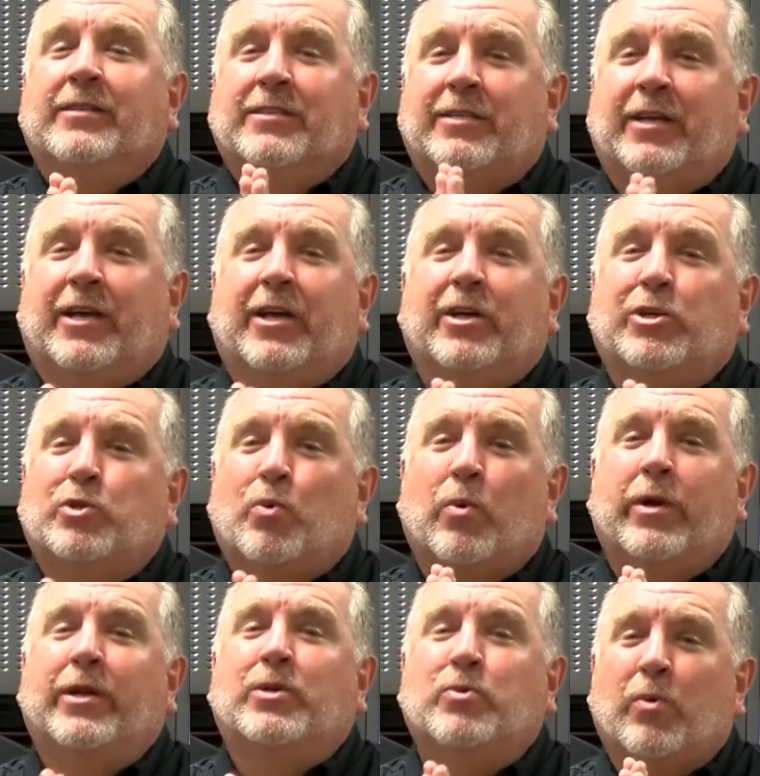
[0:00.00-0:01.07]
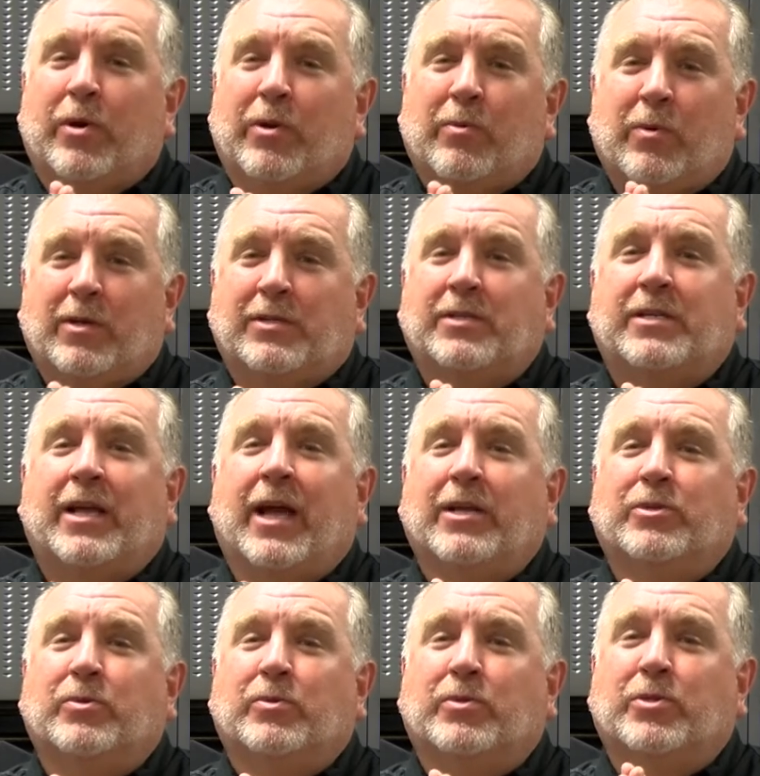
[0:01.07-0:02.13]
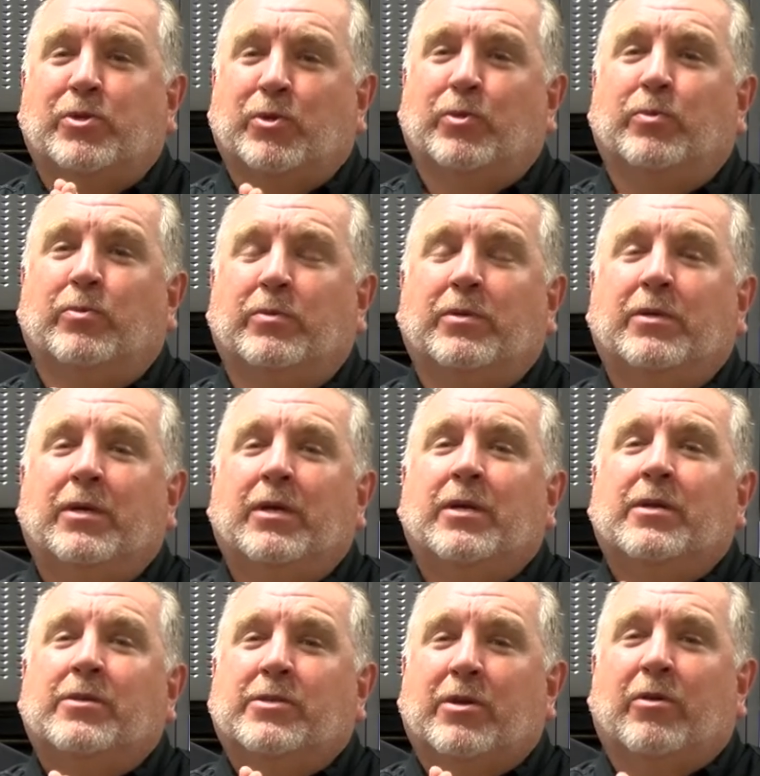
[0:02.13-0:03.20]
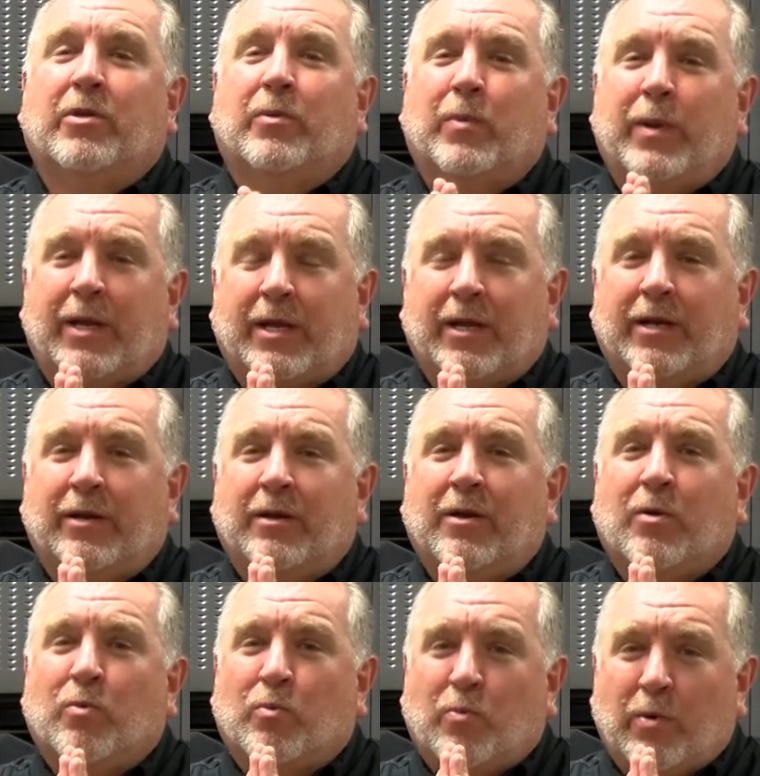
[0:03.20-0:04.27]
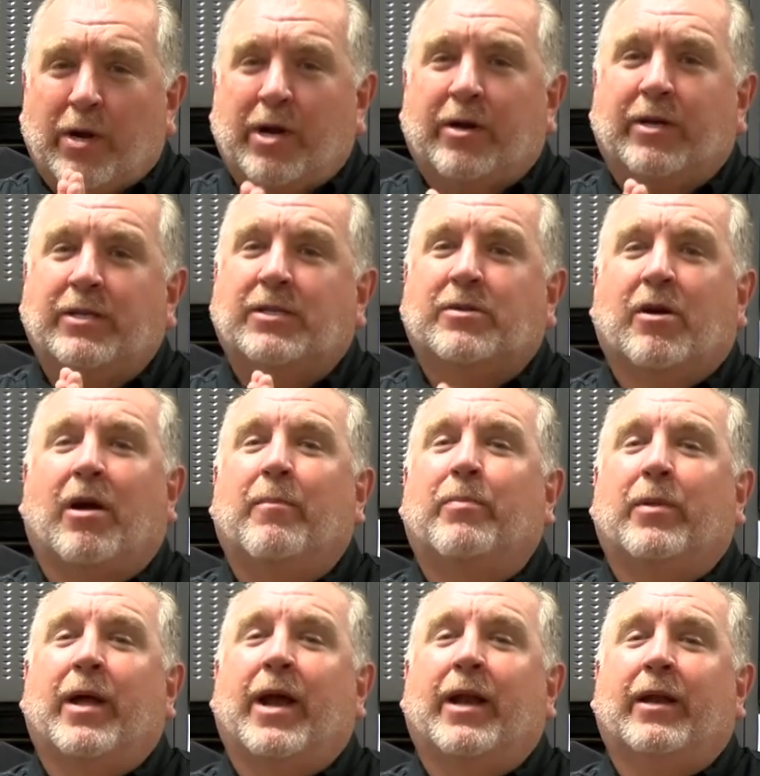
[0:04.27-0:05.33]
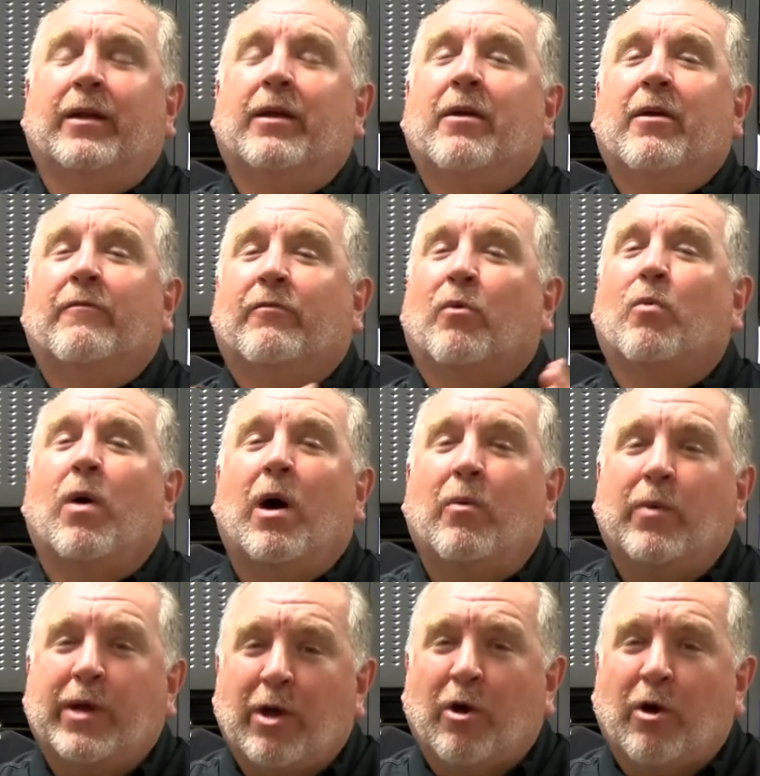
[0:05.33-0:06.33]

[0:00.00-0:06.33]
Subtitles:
to get a 2021 schedule soon, so that we can really start planning for what we